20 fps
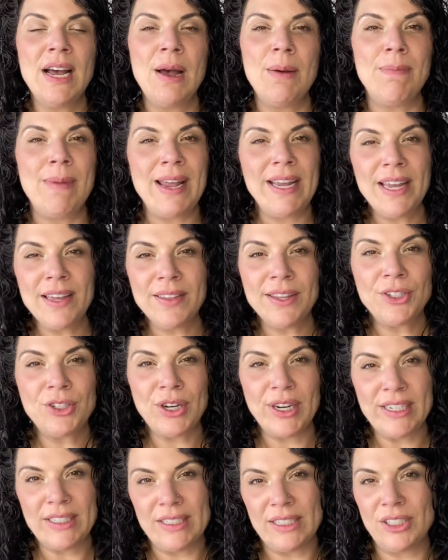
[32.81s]
making the
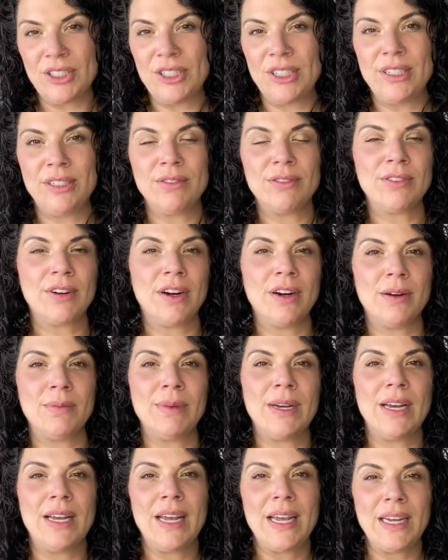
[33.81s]
transition from
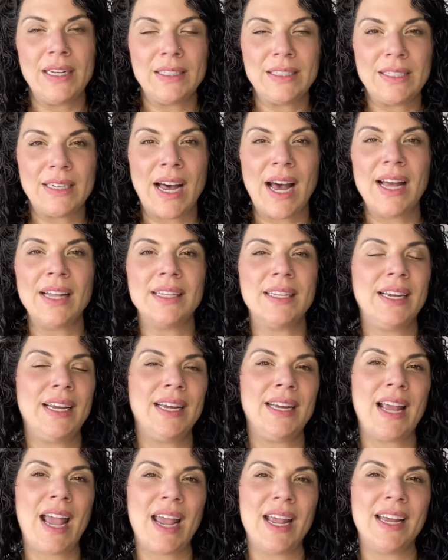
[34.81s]
heat
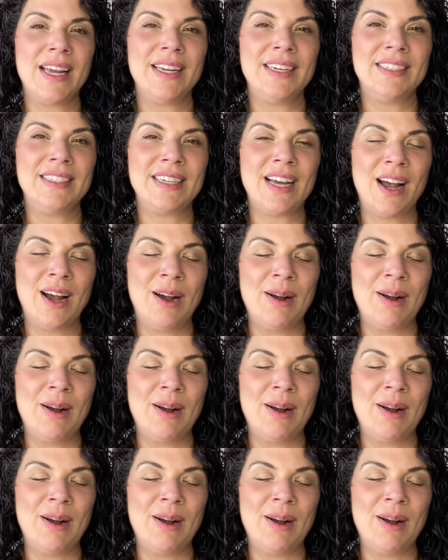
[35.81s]
styling and